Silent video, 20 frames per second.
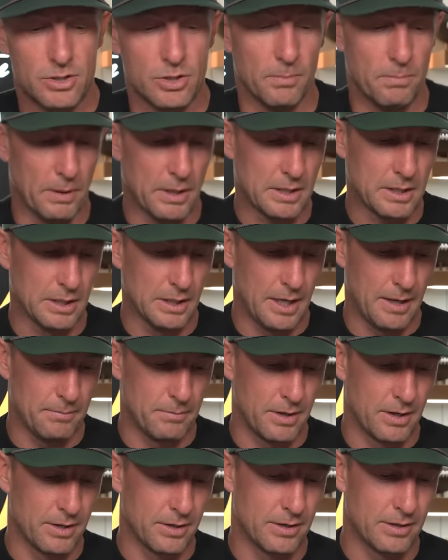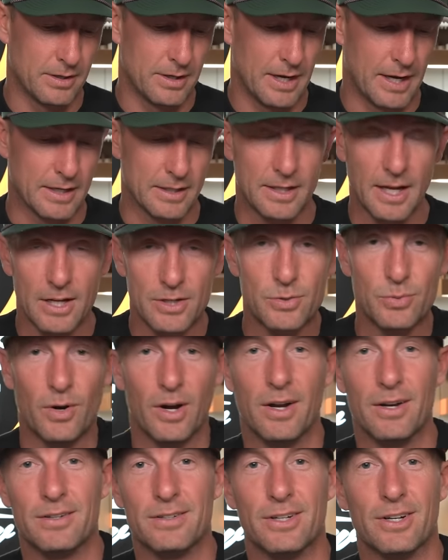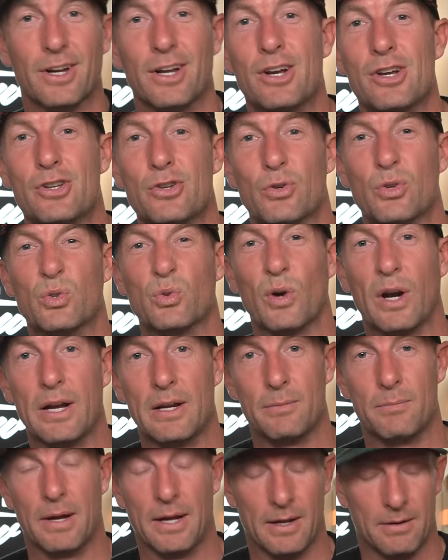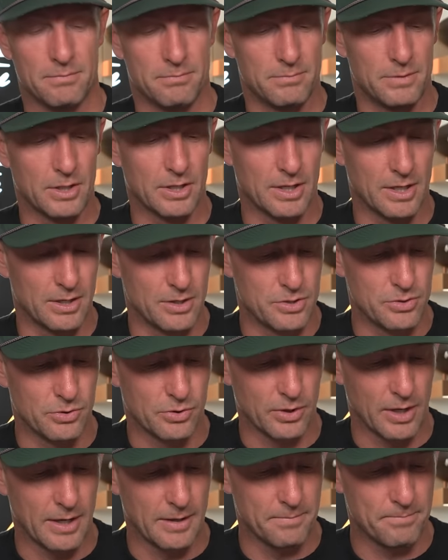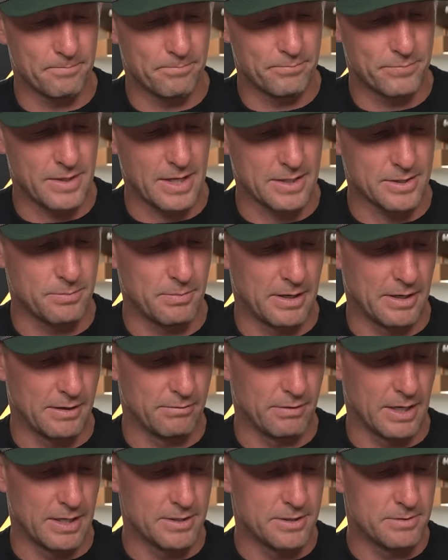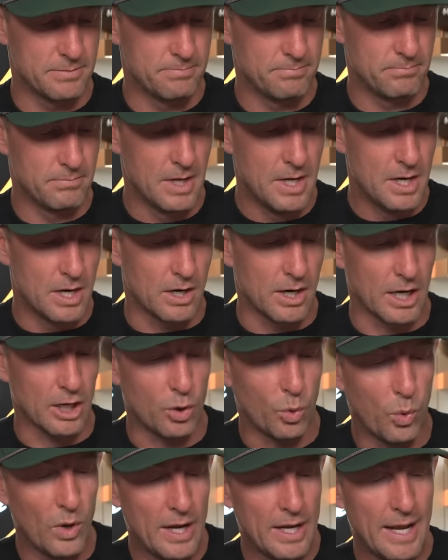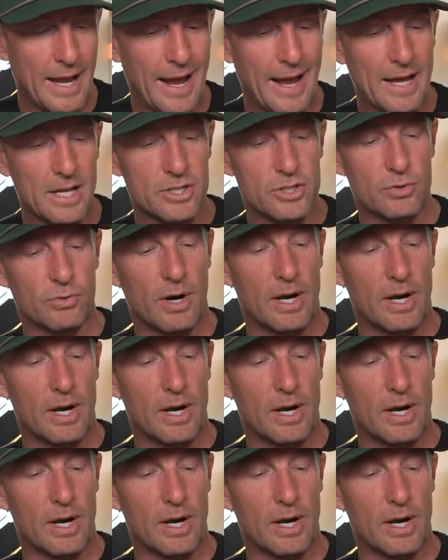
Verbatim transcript: So buckle up, Hunter. And guess what? You're going to do great, man. You're going to do great. That's my advice. All right, Quinn S.